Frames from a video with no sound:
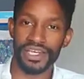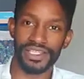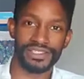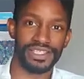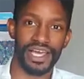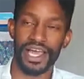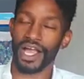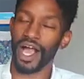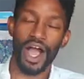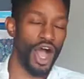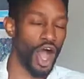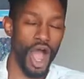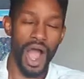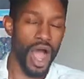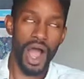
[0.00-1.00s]
It's like,
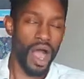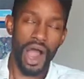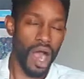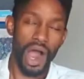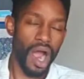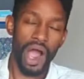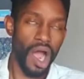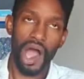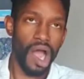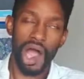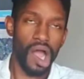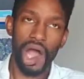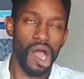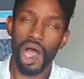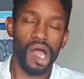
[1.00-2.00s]

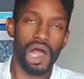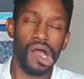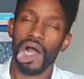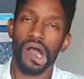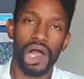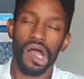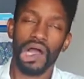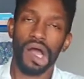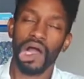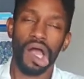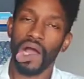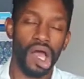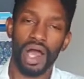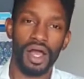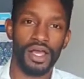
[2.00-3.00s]

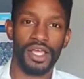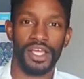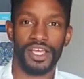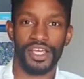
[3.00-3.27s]
oh!